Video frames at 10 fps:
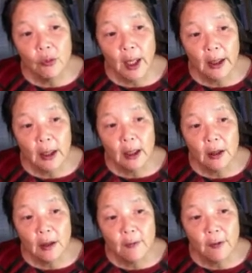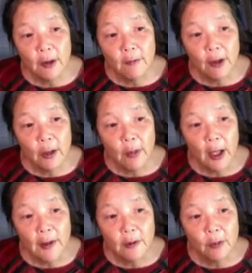might. It's very
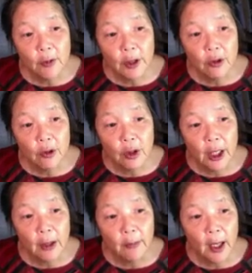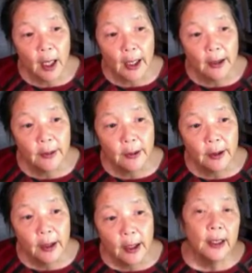possible that you're going to get by.
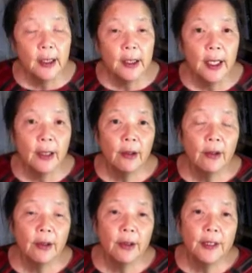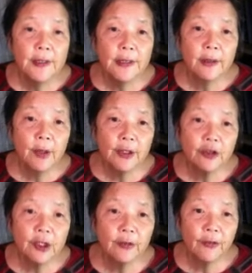Now, this
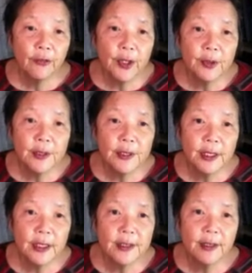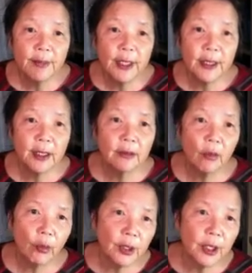question of frequency is something that
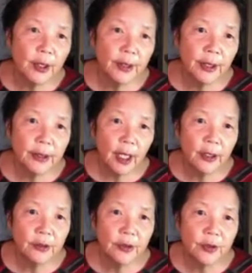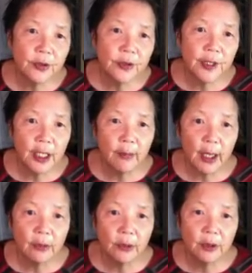ordinary doctors think
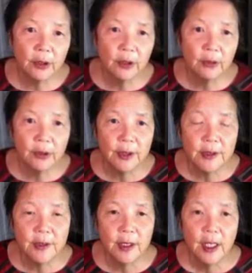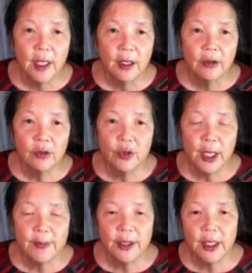about. It's 2
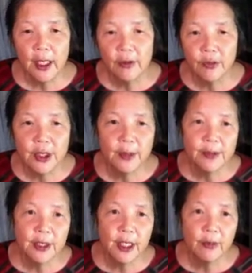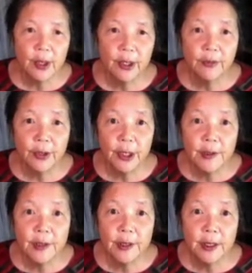times a day, 3 times a day, whatever it
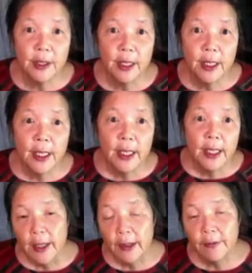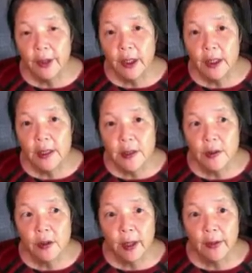is. They're very
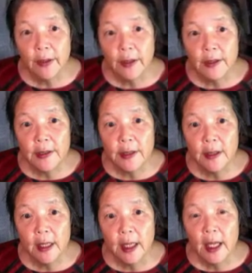concerned about this.